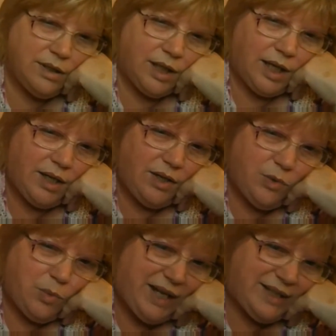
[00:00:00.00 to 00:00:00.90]
got all the
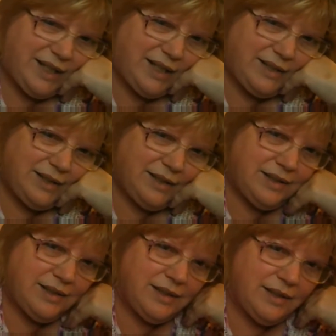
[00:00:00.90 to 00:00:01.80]
white done
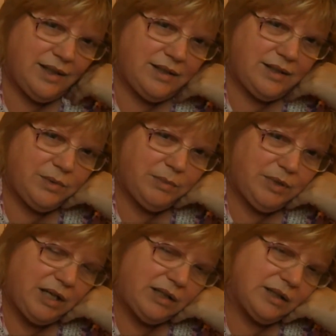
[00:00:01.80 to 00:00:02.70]
on the quilt
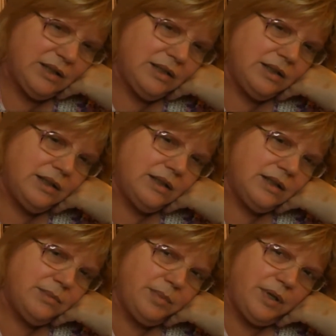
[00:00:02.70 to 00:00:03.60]
block.
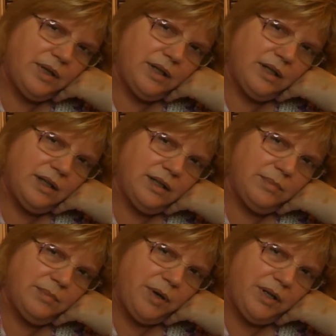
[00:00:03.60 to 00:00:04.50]

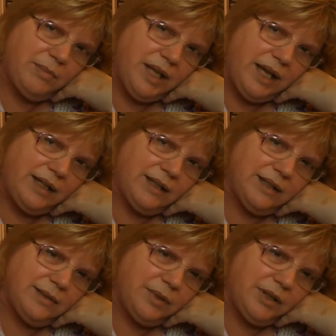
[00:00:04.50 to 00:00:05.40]
Part of the black,
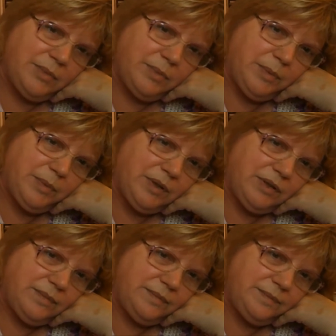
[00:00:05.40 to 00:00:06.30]
part of the
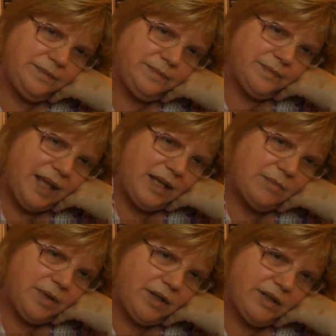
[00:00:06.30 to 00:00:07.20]
purple,
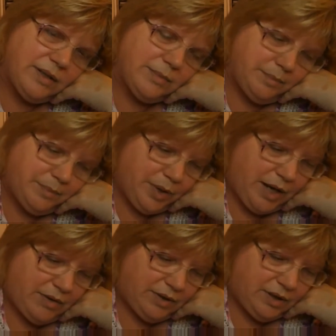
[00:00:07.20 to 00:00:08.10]
and part of the
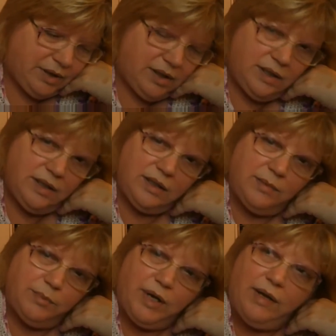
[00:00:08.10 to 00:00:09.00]
brown.
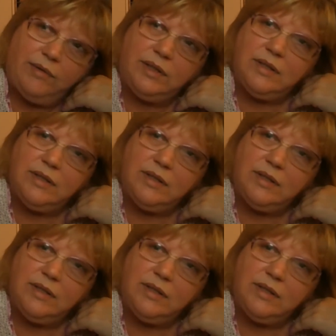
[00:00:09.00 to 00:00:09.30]
The brown is